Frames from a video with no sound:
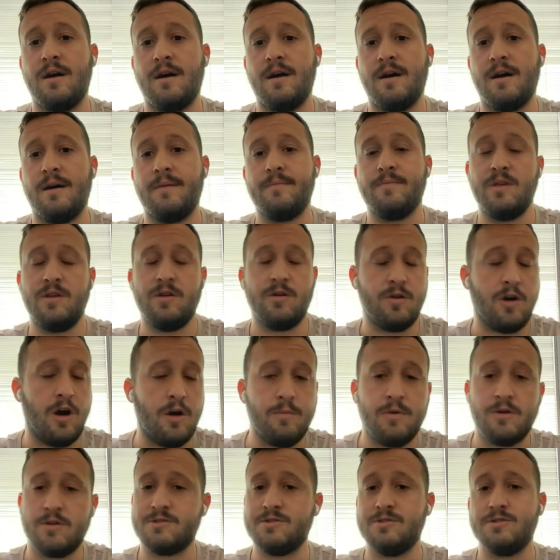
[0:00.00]

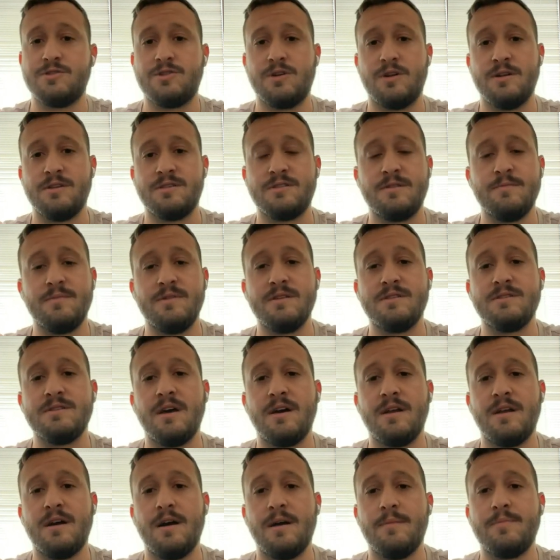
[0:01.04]
homeowners insurance to be
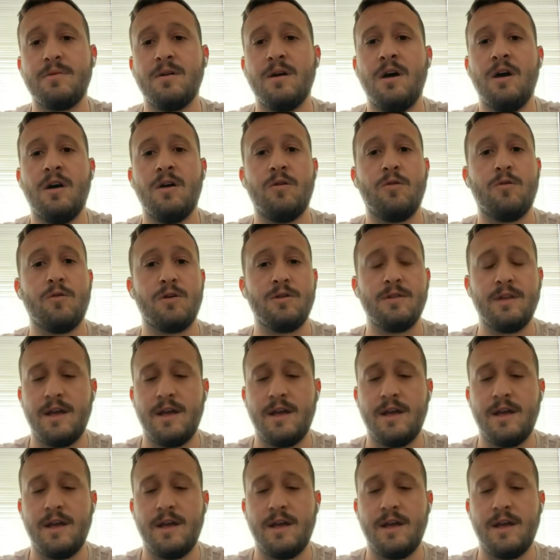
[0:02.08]
set up or